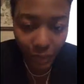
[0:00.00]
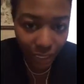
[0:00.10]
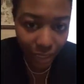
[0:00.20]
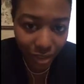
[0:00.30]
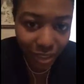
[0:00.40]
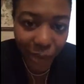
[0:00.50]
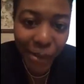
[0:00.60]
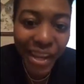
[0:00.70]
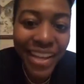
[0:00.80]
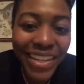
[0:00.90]
I can't stay
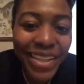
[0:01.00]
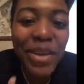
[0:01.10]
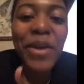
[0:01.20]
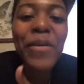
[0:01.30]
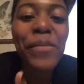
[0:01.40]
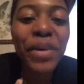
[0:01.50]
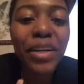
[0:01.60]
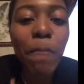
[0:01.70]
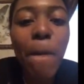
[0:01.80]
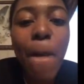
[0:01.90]
away.
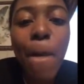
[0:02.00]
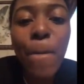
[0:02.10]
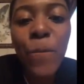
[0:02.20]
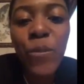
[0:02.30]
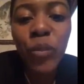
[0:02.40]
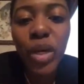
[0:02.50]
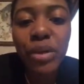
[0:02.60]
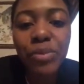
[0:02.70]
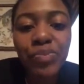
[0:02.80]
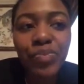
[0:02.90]
But
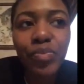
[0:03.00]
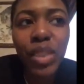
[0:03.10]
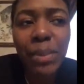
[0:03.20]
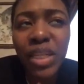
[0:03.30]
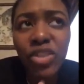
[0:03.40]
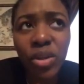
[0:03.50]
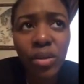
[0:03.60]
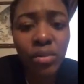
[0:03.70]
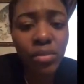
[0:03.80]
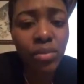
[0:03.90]
I make sure
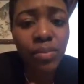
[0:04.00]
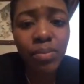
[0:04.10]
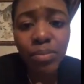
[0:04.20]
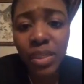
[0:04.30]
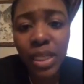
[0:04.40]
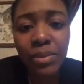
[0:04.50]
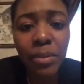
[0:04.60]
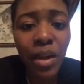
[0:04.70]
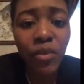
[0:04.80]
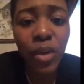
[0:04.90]
and keep the
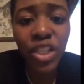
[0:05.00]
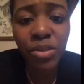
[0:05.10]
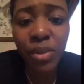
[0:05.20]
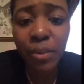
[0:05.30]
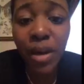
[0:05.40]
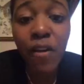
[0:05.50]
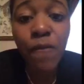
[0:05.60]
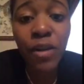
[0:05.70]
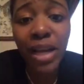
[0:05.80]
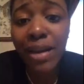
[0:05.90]
mouthwash in my mouth
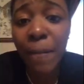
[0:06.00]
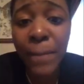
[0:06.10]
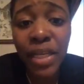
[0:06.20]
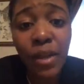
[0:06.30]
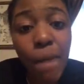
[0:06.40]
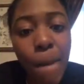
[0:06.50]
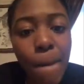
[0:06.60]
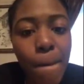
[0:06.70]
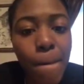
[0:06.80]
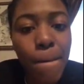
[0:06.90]
for like a minute
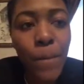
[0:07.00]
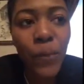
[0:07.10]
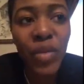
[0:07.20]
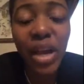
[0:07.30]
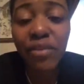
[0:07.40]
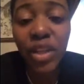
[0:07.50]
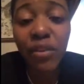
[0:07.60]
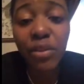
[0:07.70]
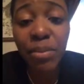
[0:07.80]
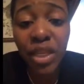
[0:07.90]
after
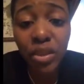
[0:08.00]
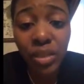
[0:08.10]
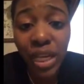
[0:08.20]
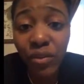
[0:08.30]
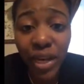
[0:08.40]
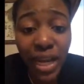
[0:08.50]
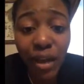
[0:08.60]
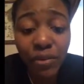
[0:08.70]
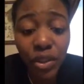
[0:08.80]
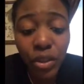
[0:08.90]
every meal, like right
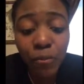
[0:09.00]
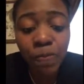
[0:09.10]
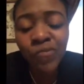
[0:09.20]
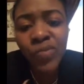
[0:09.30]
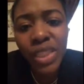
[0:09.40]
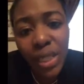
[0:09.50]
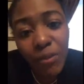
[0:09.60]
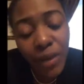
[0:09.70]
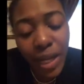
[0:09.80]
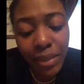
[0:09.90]
after, and I'm
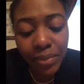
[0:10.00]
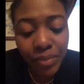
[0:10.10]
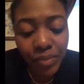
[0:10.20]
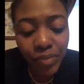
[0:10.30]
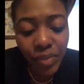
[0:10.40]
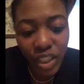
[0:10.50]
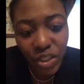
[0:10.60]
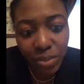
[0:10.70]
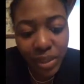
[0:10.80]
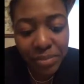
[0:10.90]
fine. I
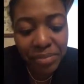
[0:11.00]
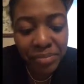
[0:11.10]
should be.